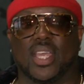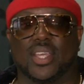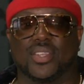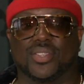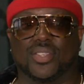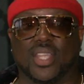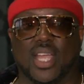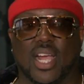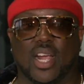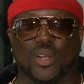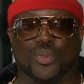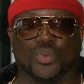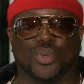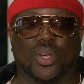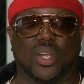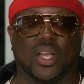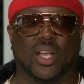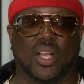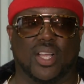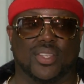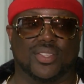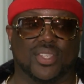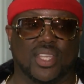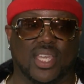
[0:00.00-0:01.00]
it starts with
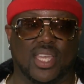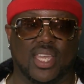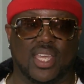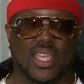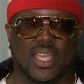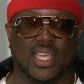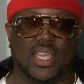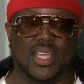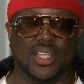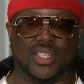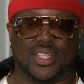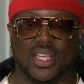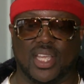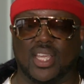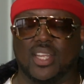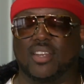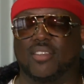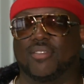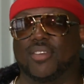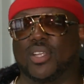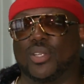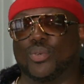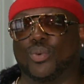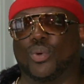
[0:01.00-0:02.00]
us each
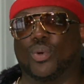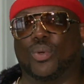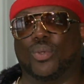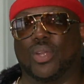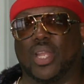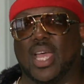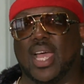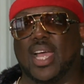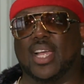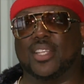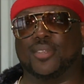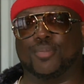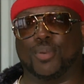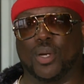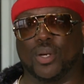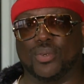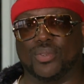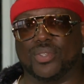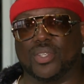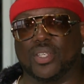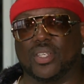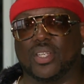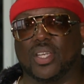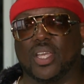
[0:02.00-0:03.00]
individualized
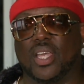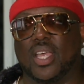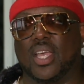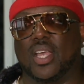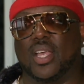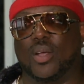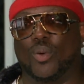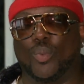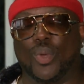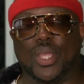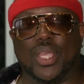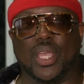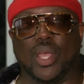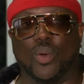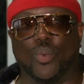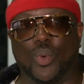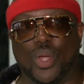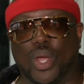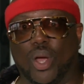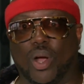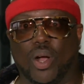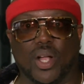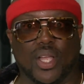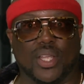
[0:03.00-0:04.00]
person, we, can, we
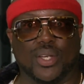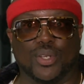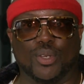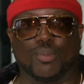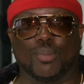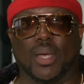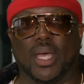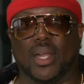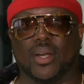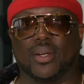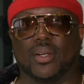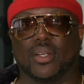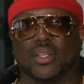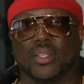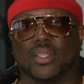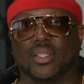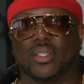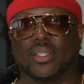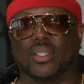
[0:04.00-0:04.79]
all can do better.